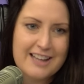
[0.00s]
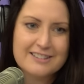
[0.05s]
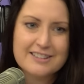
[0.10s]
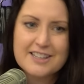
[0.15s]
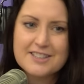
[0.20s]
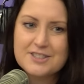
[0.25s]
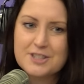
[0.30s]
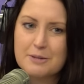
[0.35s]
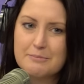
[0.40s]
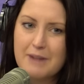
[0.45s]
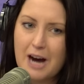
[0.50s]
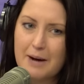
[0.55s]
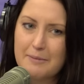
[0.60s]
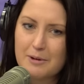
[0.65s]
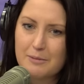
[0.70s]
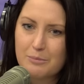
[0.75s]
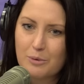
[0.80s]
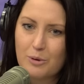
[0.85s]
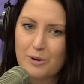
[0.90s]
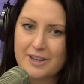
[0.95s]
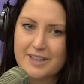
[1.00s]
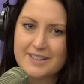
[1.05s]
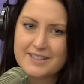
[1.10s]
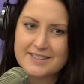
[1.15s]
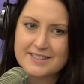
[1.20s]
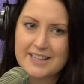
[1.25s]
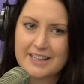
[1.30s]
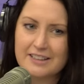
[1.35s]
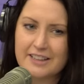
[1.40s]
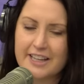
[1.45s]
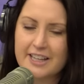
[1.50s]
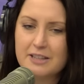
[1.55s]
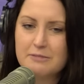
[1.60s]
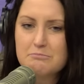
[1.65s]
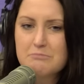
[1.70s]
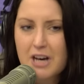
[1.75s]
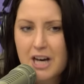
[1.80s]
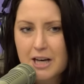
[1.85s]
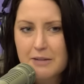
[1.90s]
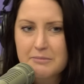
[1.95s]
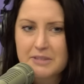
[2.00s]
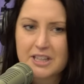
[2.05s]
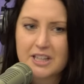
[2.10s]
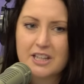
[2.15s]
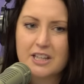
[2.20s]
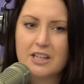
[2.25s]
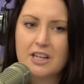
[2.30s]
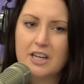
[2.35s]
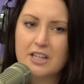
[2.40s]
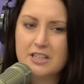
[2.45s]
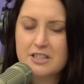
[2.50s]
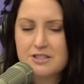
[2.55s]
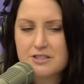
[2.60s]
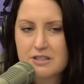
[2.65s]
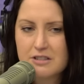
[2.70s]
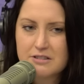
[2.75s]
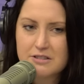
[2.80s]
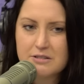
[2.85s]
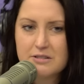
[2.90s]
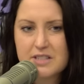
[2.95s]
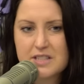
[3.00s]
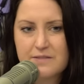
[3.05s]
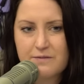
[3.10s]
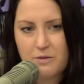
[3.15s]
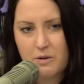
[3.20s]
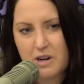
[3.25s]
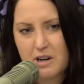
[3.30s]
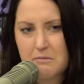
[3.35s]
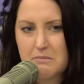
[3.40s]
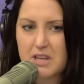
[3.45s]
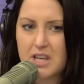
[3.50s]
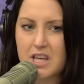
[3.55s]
Unless they're mama boys that like, mommy, I need you to do this for me.